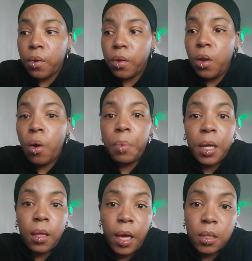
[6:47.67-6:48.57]

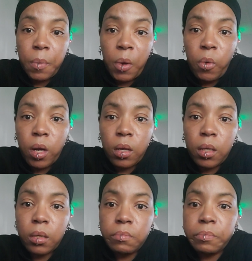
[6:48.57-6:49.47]
nobody likes my
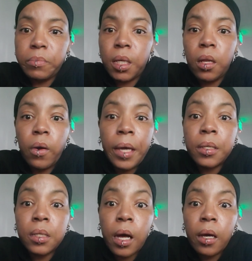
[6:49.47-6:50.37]
work. I
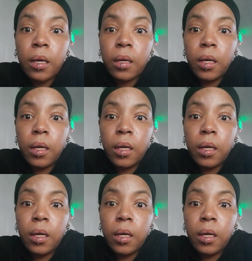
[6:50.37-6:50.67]
suck.